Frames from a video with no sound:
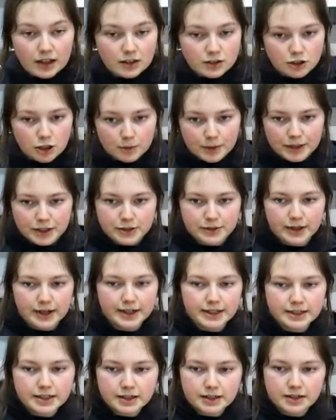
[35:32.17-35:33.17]
Toppings
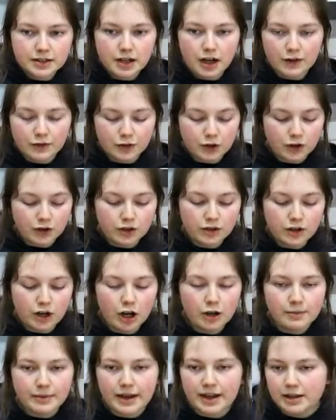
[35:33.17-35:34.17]
wise, I've got
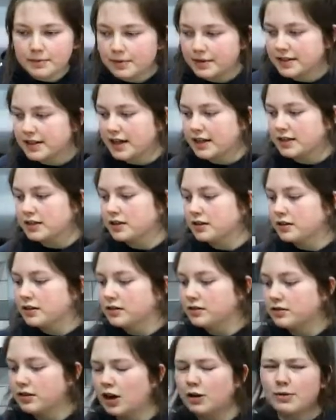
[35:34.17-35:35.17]
homemade passata.
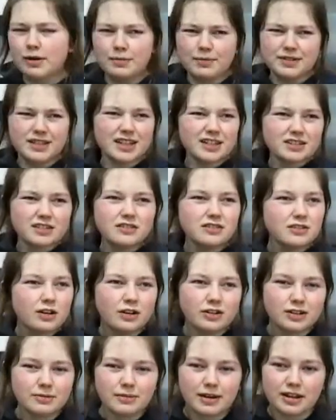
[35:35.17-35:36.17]
Homemade passata? No, I
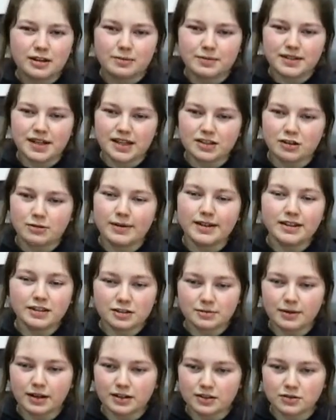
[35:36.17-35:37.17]
didn't make the passata. I made the
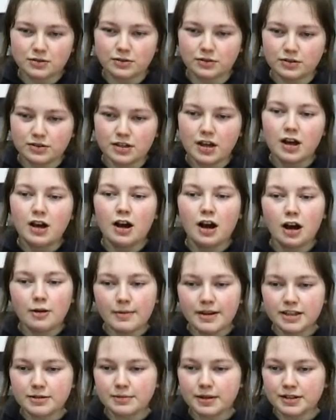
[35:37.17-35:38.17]
tomato sauce.
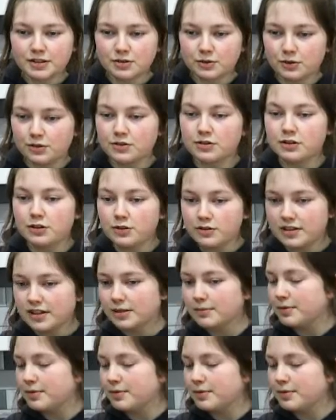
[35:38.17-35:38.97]
Homemade tomato sauce using